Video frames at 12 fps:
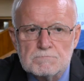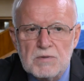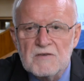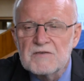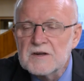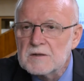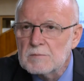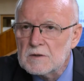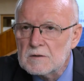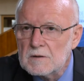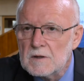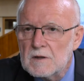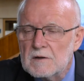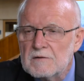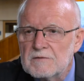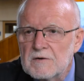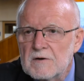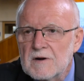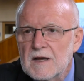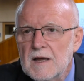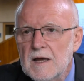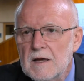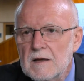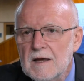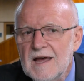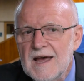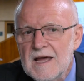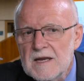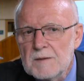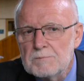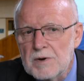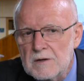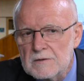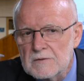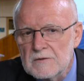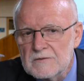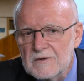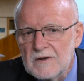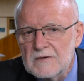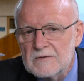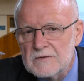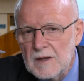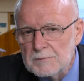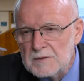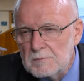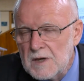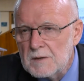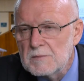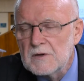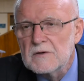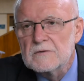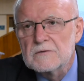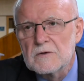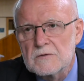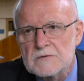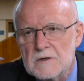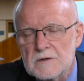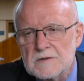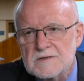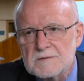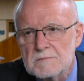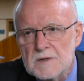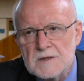profitable for any parties except maybe socialists.